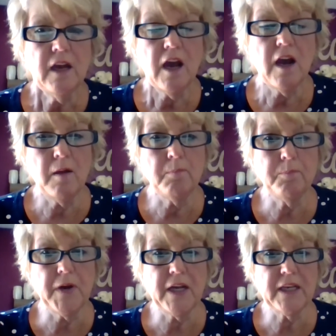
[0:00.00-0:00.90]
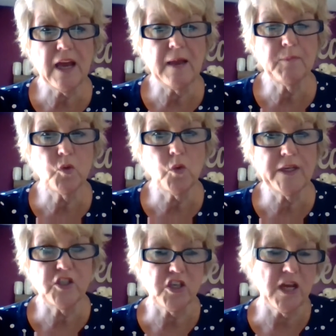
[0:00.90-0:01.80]
But I
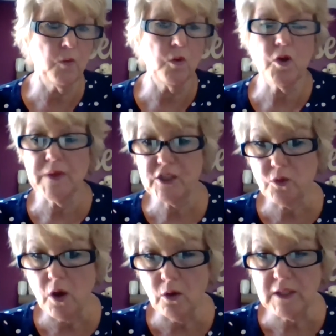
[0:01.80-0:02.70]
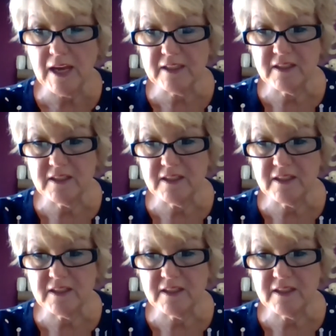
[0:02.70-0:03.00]
won't go into a whole lot of